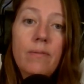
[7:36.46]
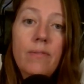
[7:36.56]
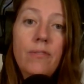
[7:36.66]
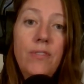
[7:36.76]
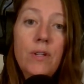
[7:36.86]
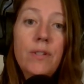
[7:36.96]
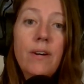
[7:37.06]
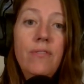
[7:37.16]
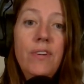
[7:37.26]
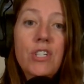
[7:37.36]
field
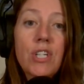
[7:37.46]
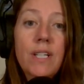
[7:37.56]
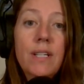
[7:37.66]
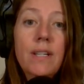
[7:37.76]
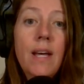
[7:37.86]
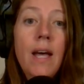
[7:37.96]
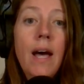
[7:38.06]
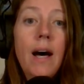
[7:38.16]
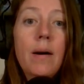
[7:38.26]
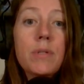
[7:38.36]
of vision
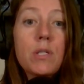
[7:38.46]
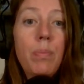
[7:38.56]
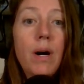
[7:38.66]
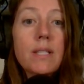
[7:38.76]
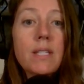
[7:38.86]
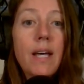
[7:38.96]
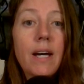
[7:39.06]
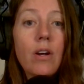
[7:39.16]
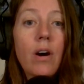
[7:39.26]
spots that